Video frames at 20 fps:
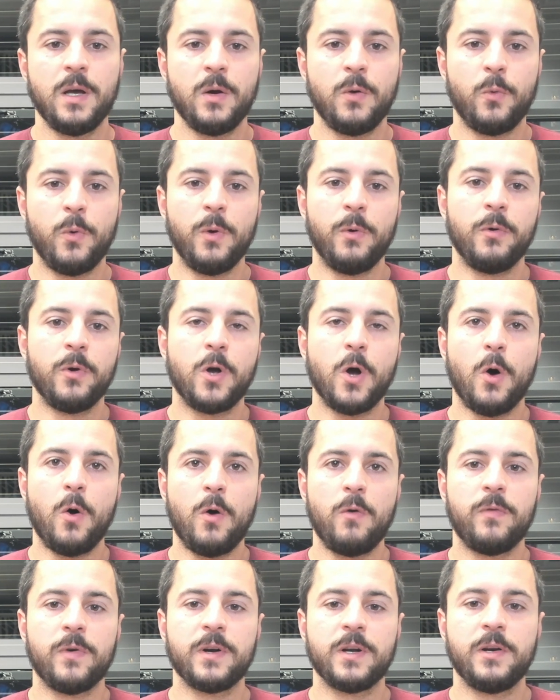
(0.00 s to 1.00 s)
We will go over
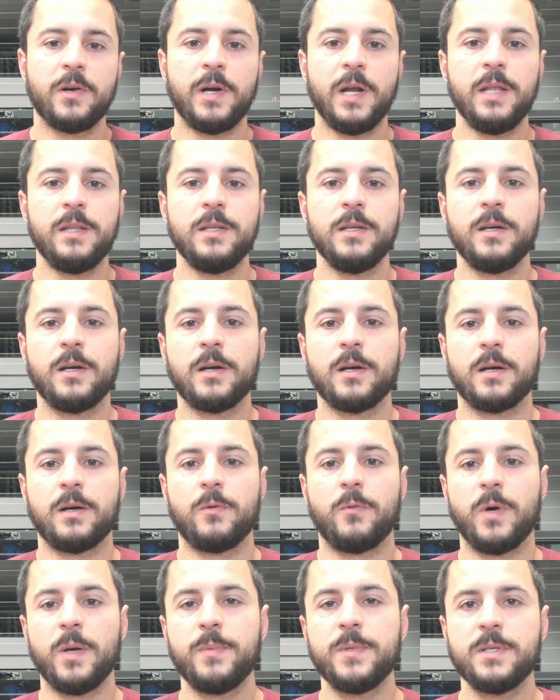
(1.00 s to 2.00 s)
creating a
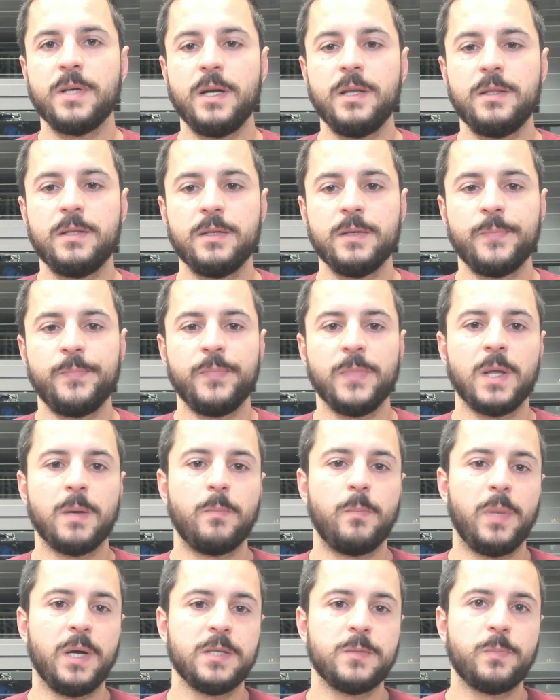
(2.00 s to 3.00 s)
website,
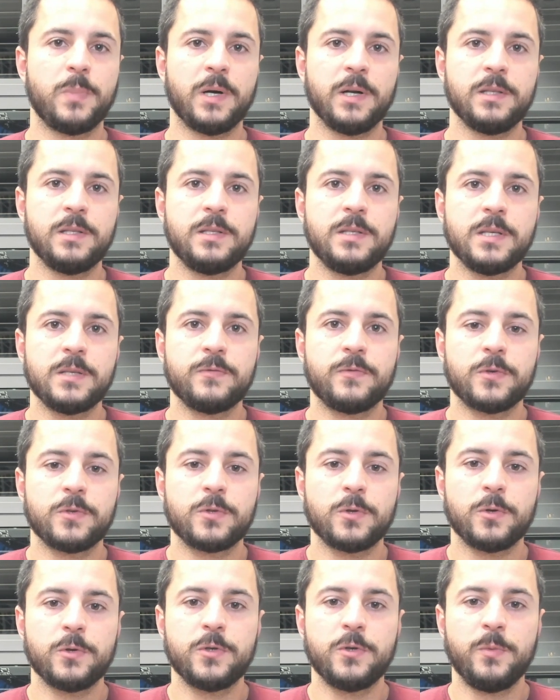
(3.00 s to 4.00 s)
best practices for
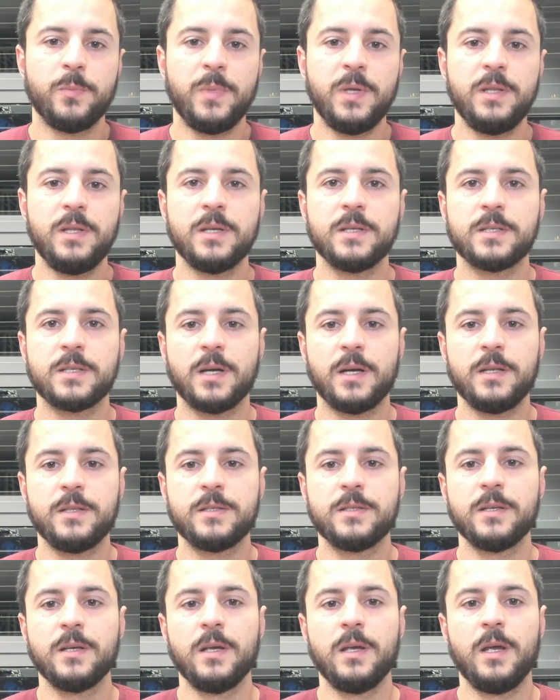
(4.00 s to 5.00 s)
social media sites,
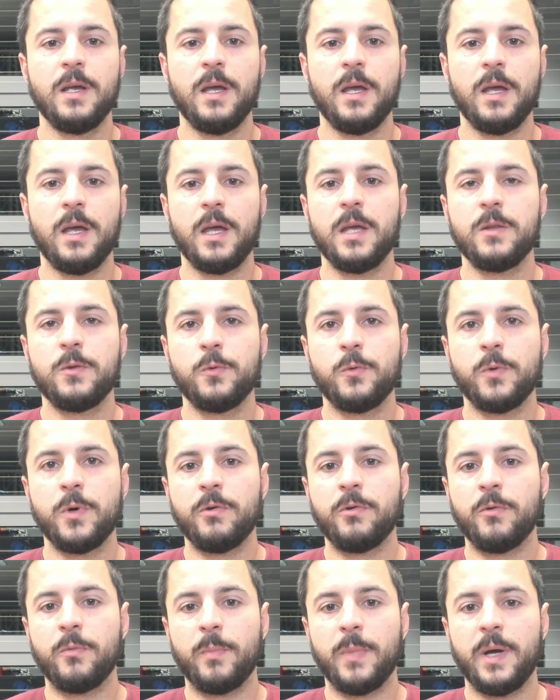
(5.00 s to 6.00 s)
and we will
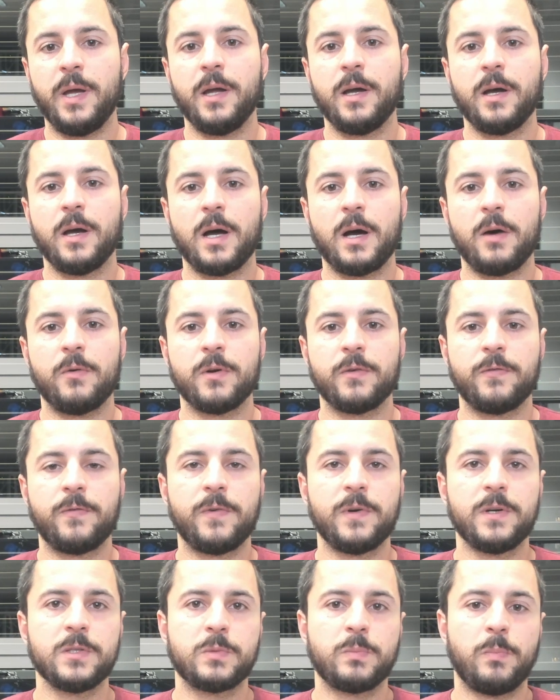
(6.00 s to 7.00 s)
make our
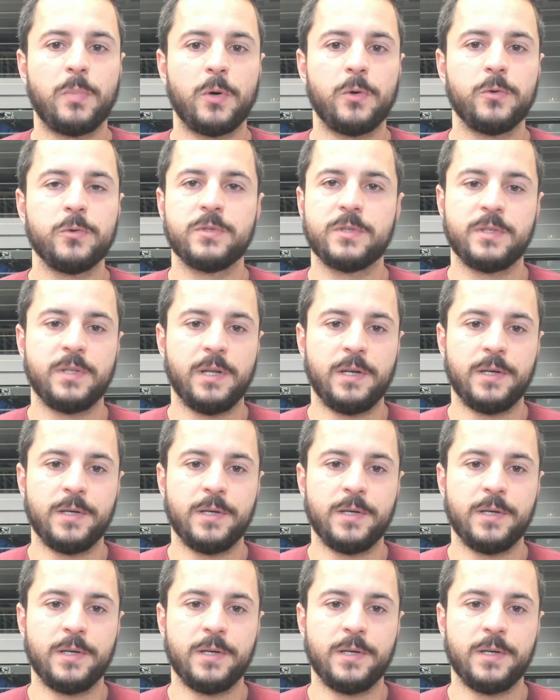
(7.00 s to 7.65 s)
first post there.